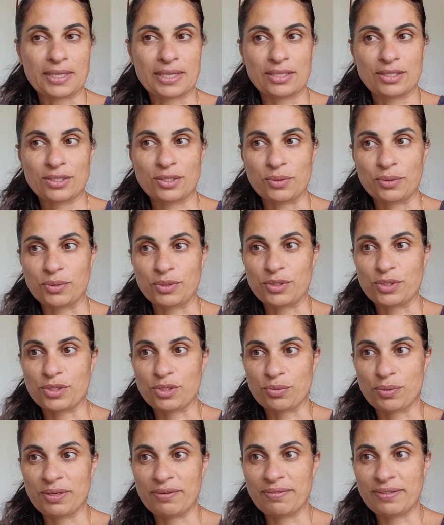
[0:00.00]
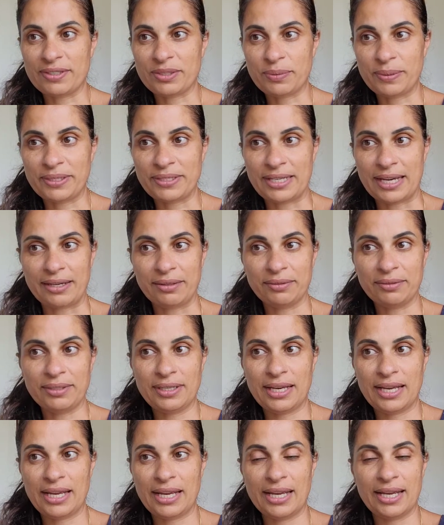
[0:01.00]
so, it was three of us went
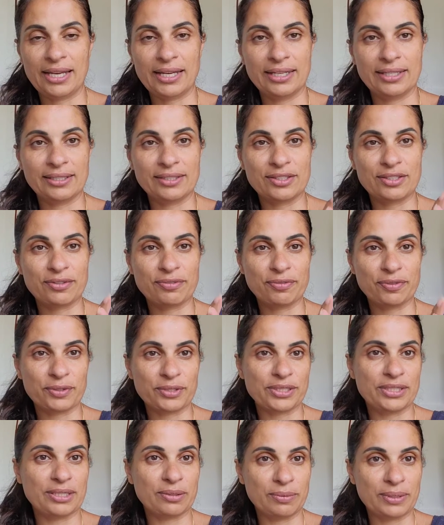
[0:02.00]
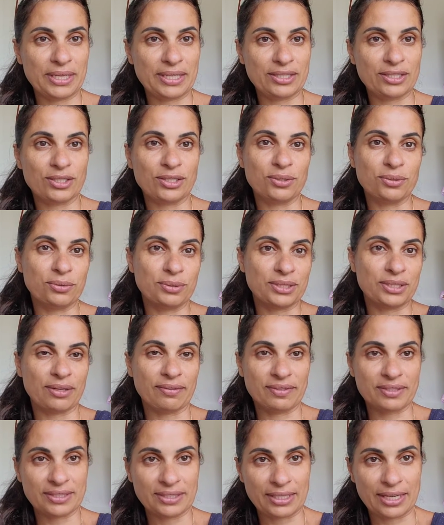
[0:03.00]
down, and the first thing we had to do was
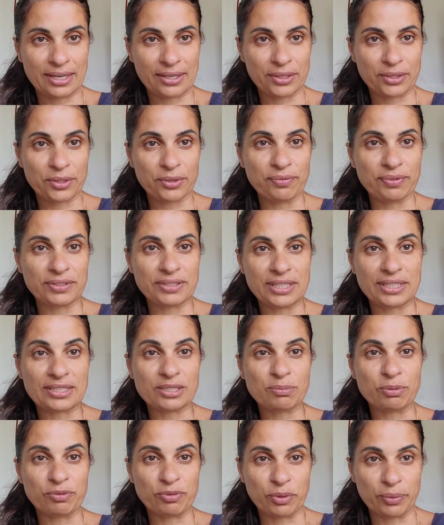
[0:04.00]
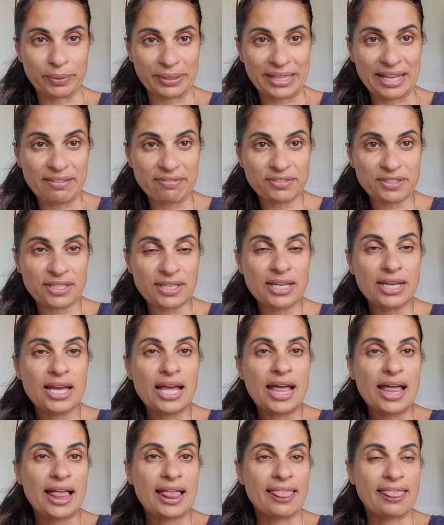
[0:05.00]
obviously get our COVID test before we left.
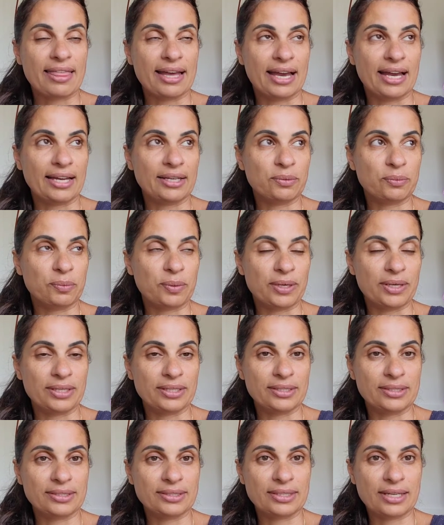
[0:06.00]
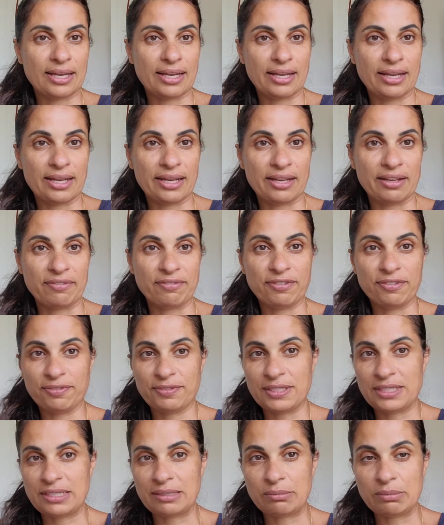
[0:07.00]
That was a
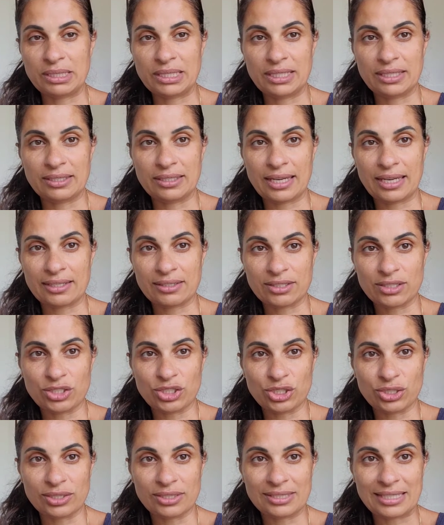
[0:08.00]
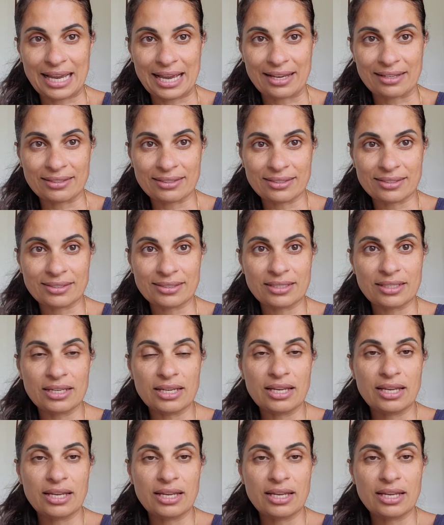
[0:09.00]
15-minute antigen test.